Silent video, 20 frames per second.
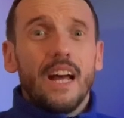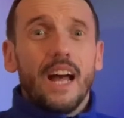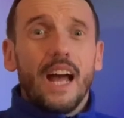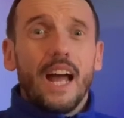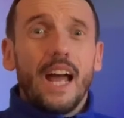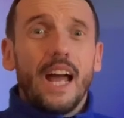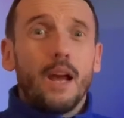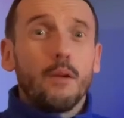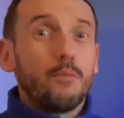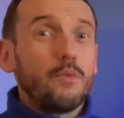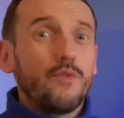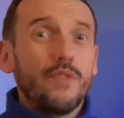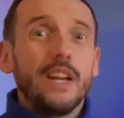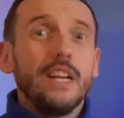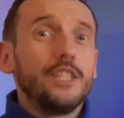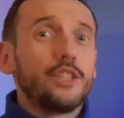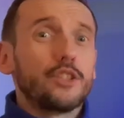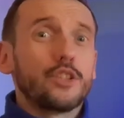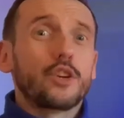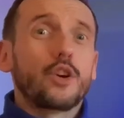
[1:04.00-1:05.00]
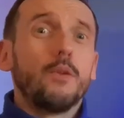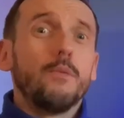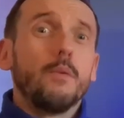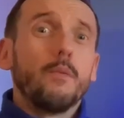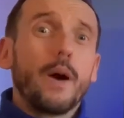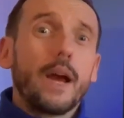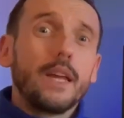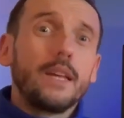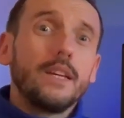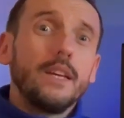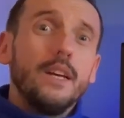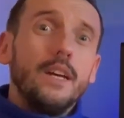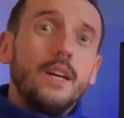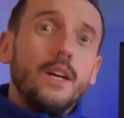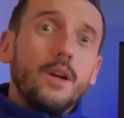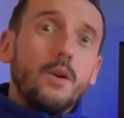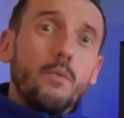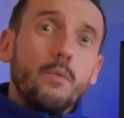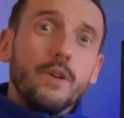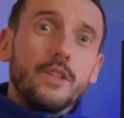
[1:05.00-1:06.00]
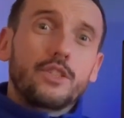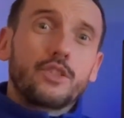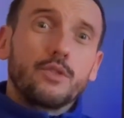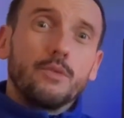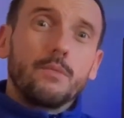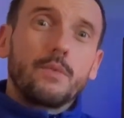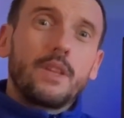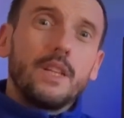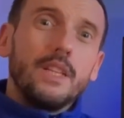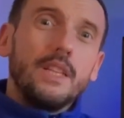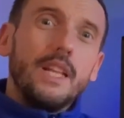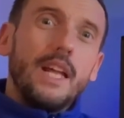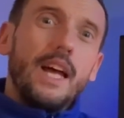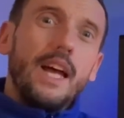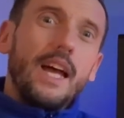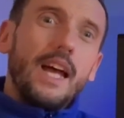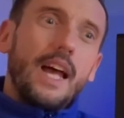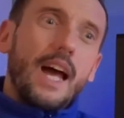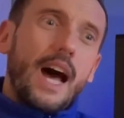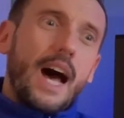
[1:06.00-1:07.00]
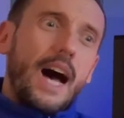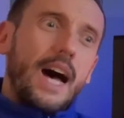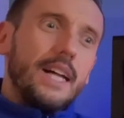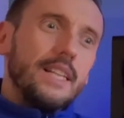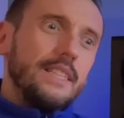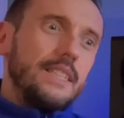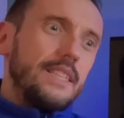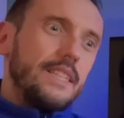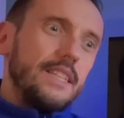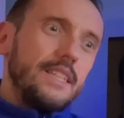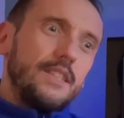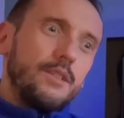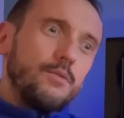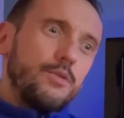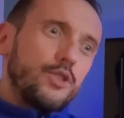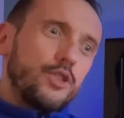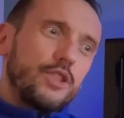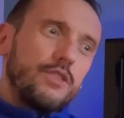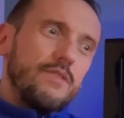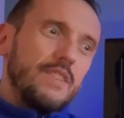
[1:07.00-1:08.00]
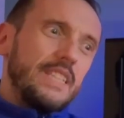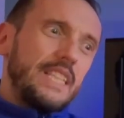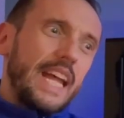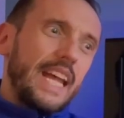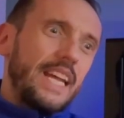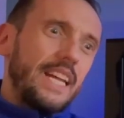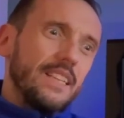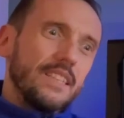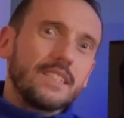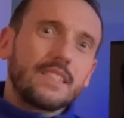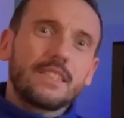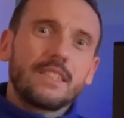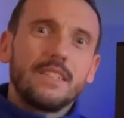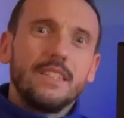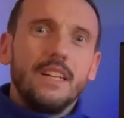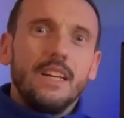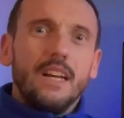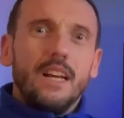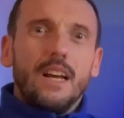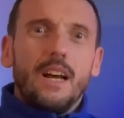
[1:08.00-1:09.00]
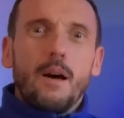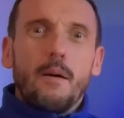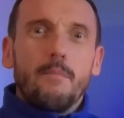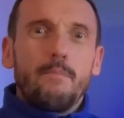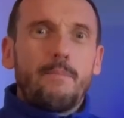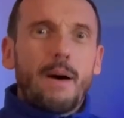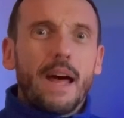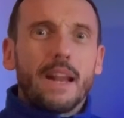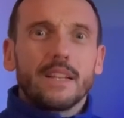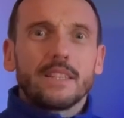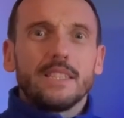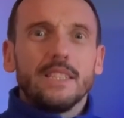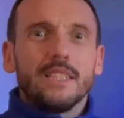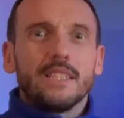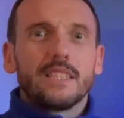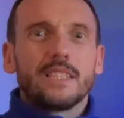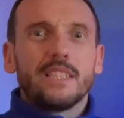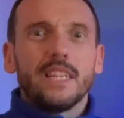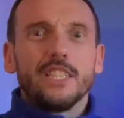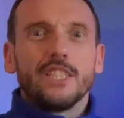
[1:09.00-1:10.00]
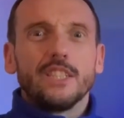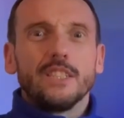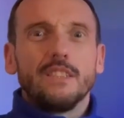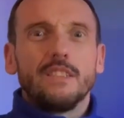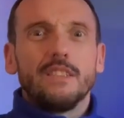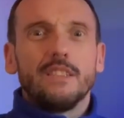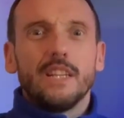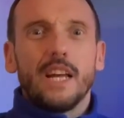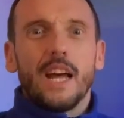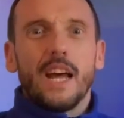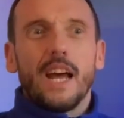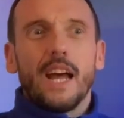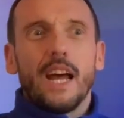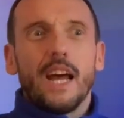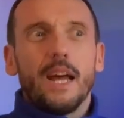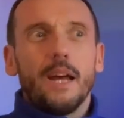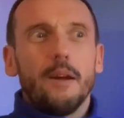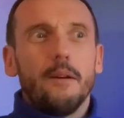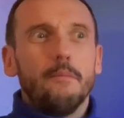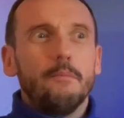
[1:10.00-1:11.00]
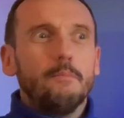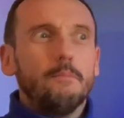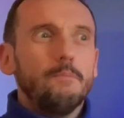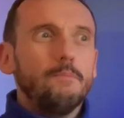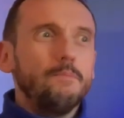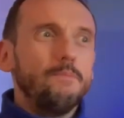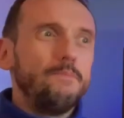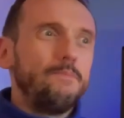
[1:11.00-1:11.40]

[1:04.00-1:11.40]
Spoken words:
we really should have come away with something there, and there was just a ridiculous penalty decision. We